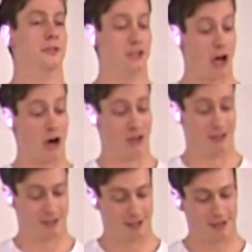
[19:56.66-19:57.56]

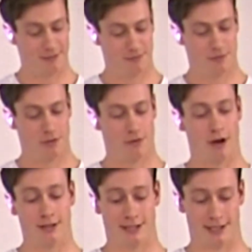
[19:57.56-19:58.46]
Dance,
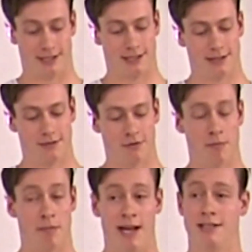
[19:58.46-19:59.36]
Francis
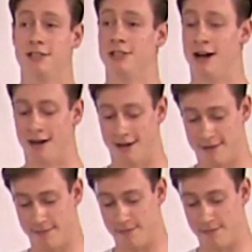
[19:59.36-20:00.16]
from Beit Jala.